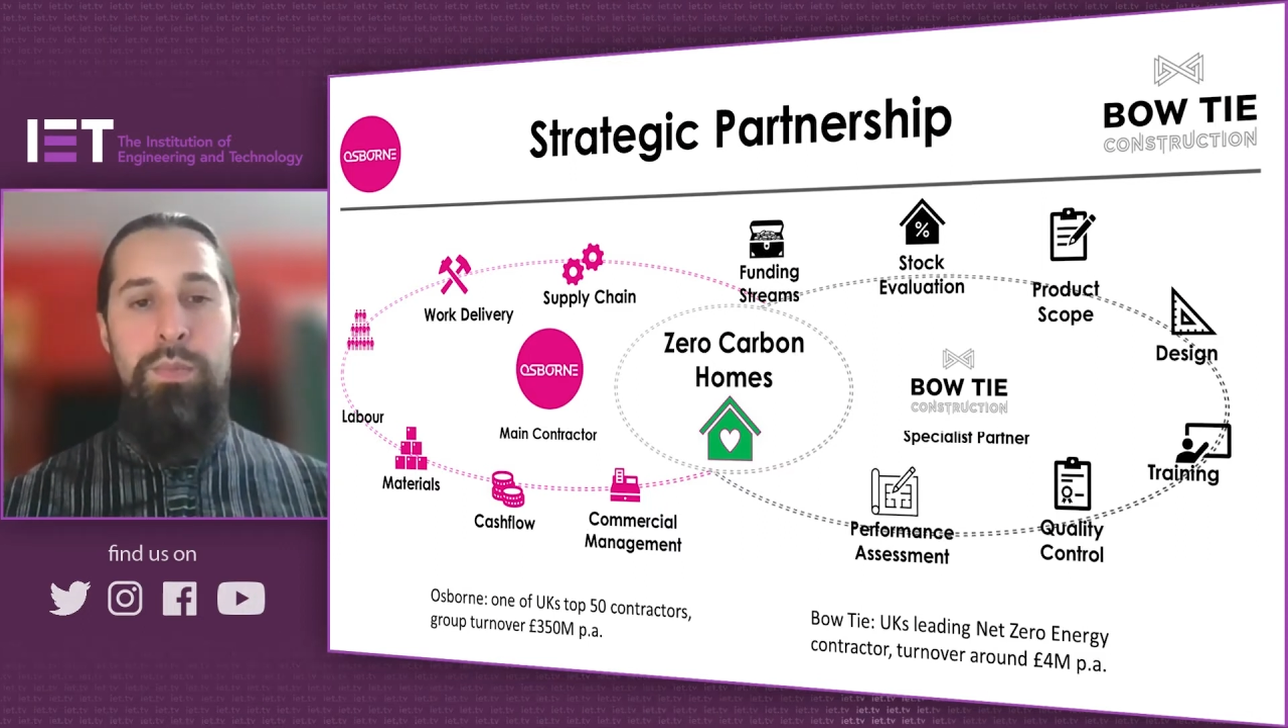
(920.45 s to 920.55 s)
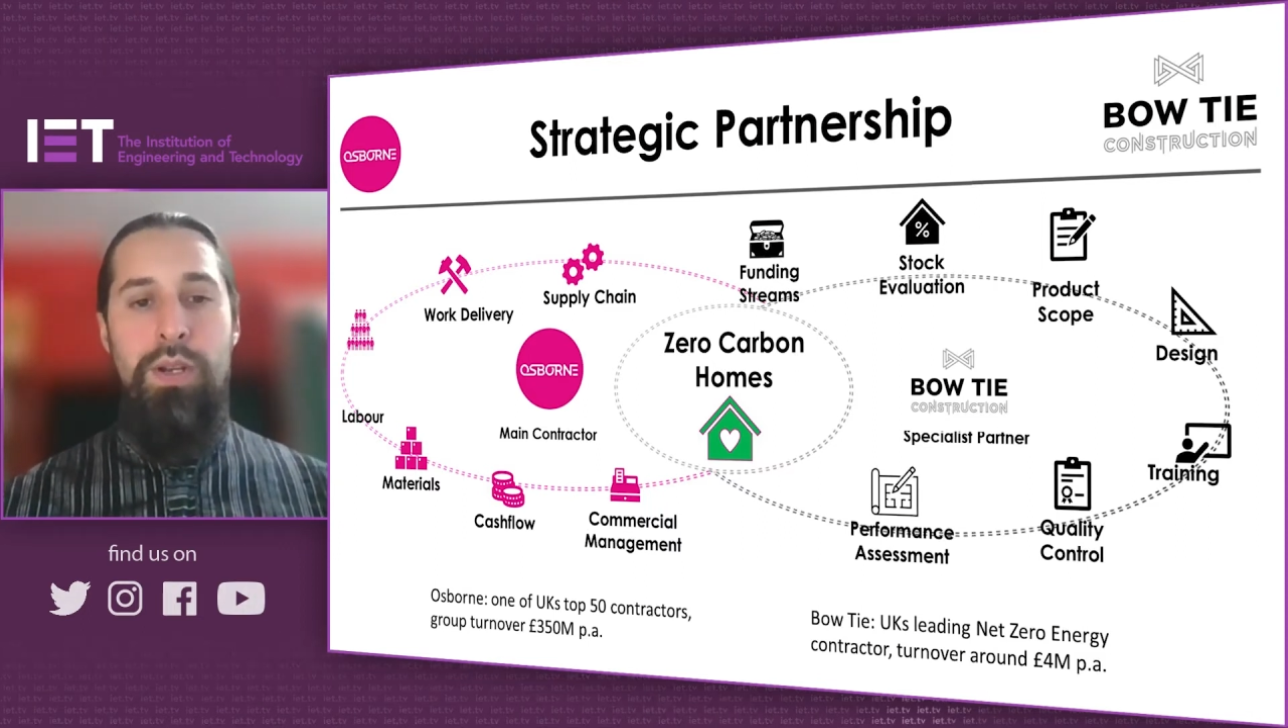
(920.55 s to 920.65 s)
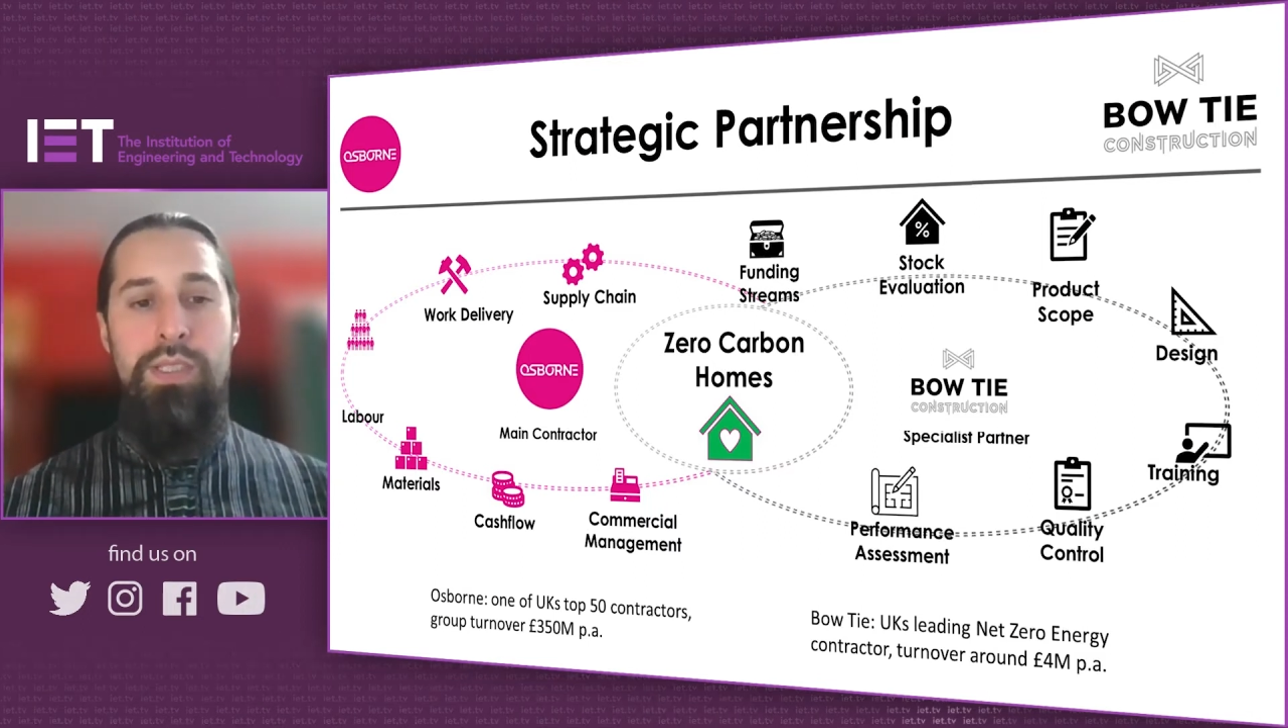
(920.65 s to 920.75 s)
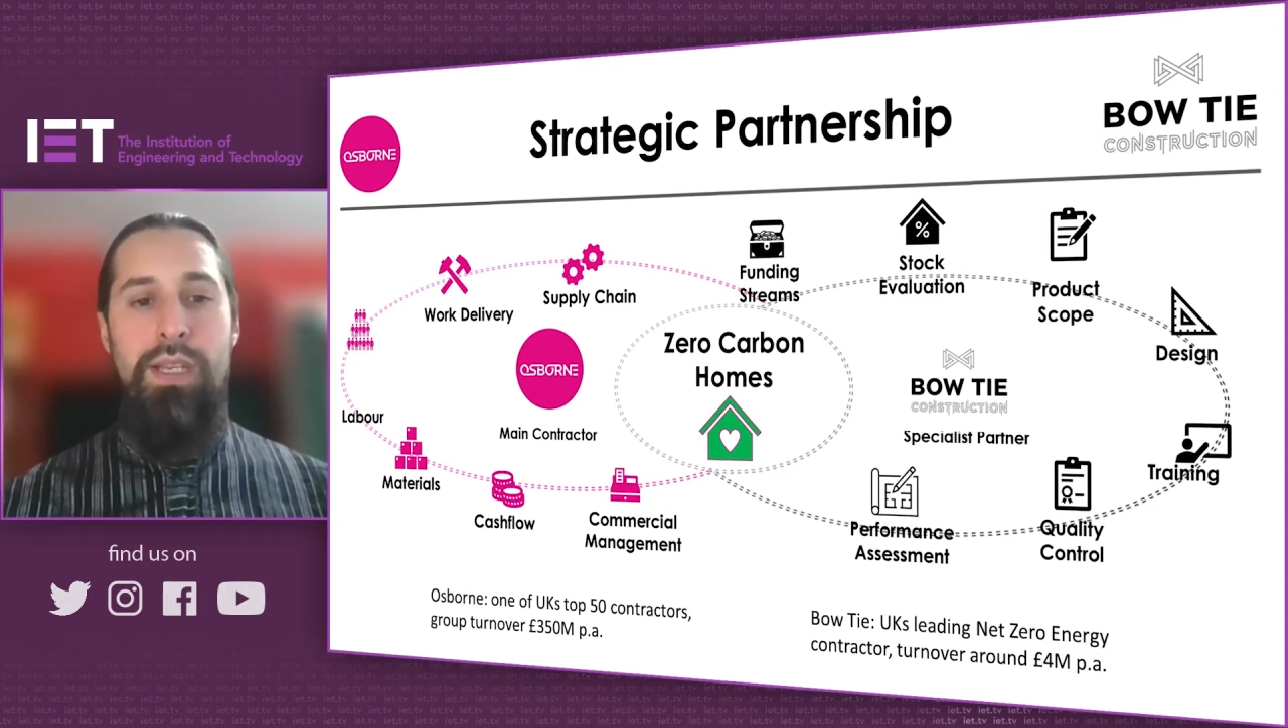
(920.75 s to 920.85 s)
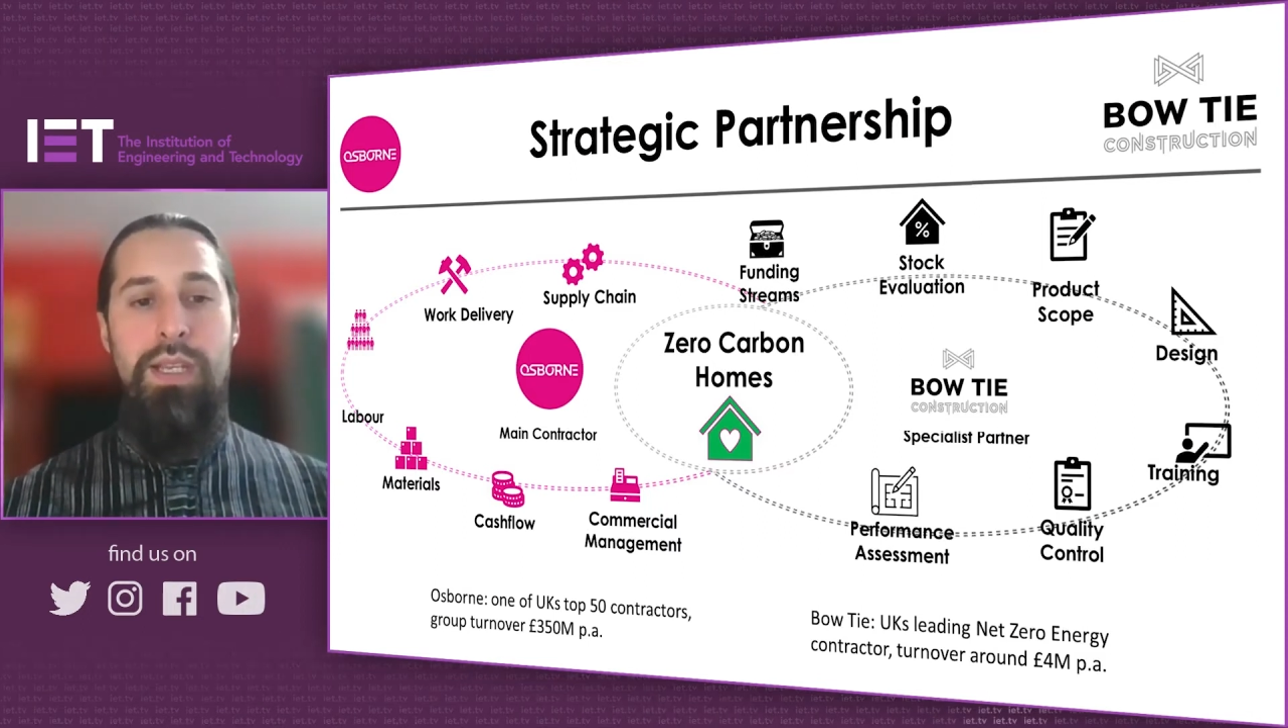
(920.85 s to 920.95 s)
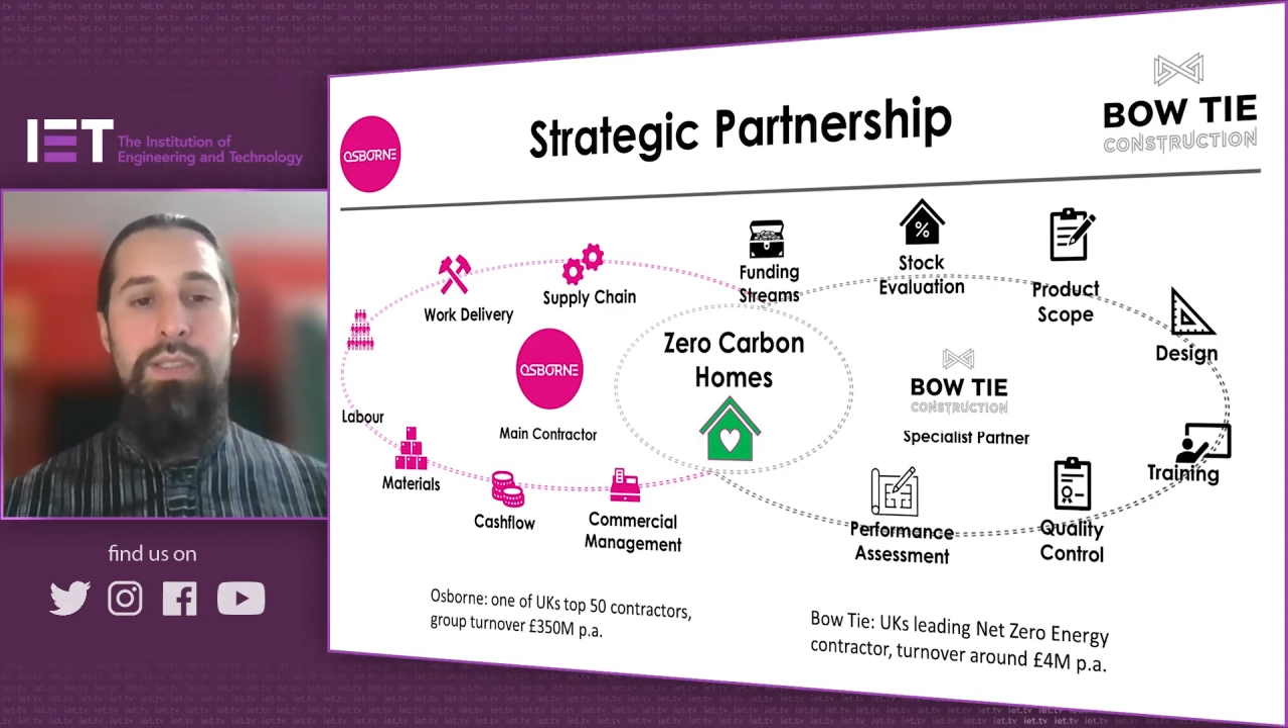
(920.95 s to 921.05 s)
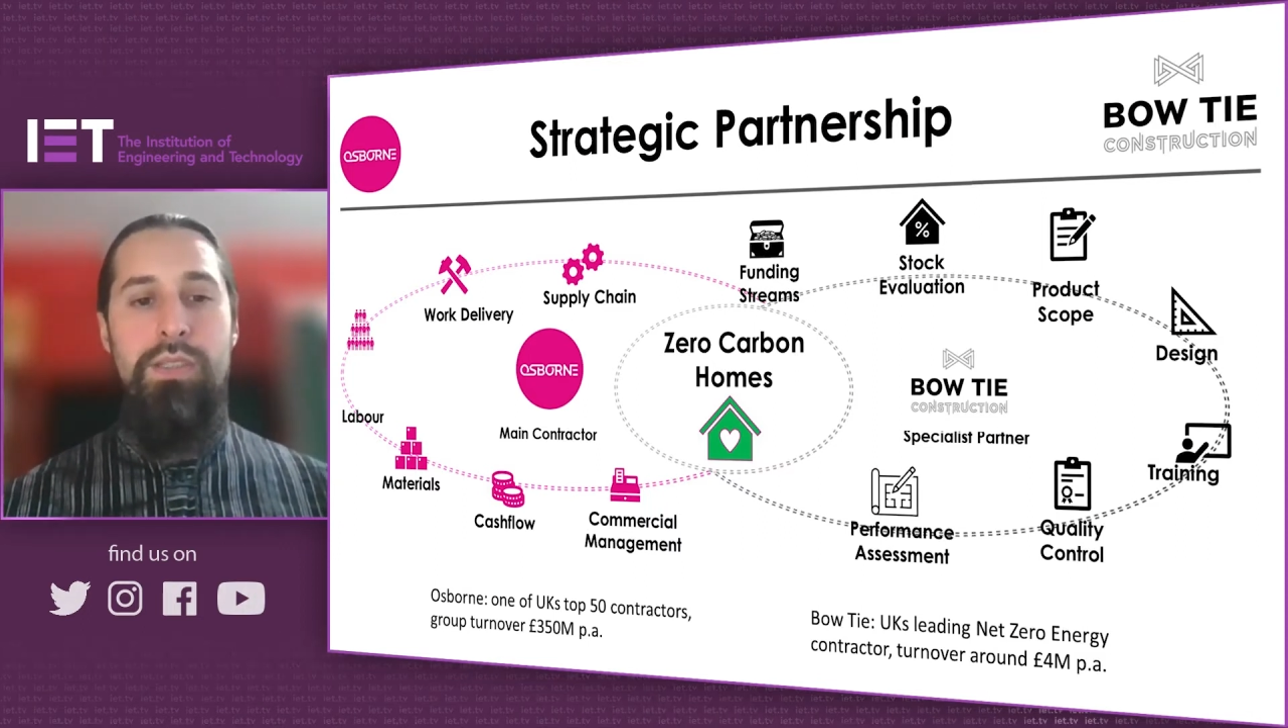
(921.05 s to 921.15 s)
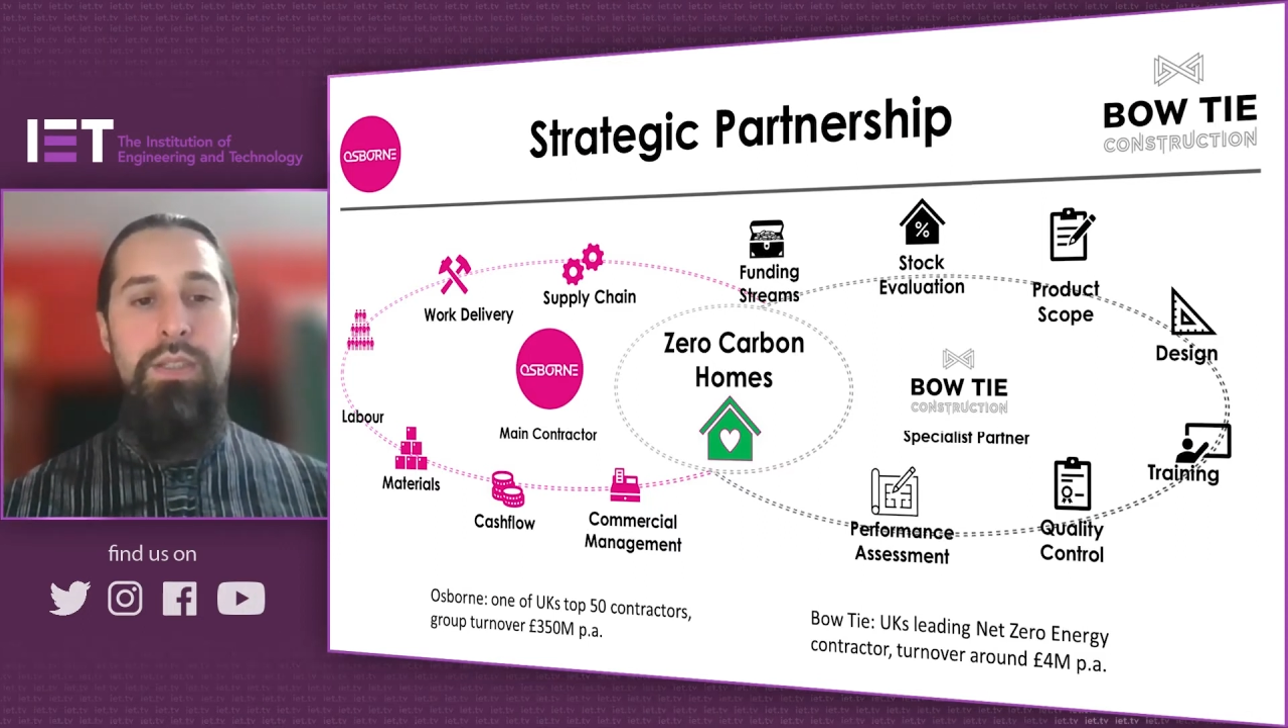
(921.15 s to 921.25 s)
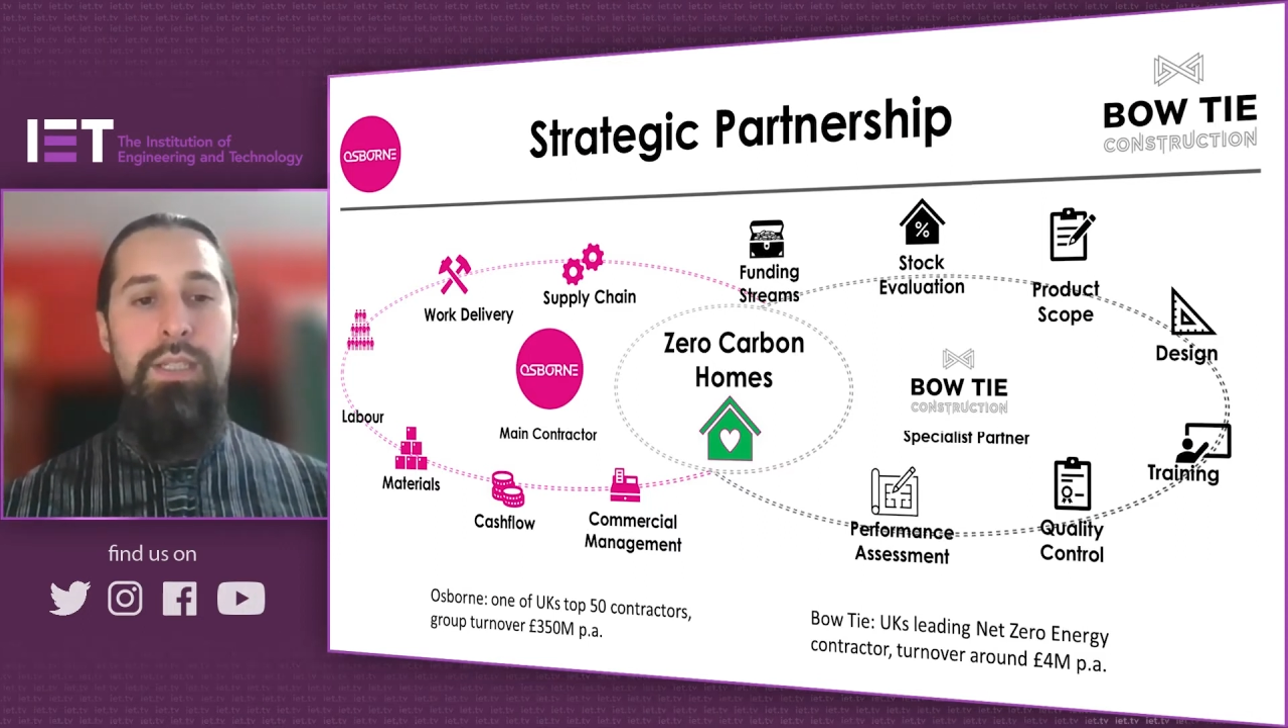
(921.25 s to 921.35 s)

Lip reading: process,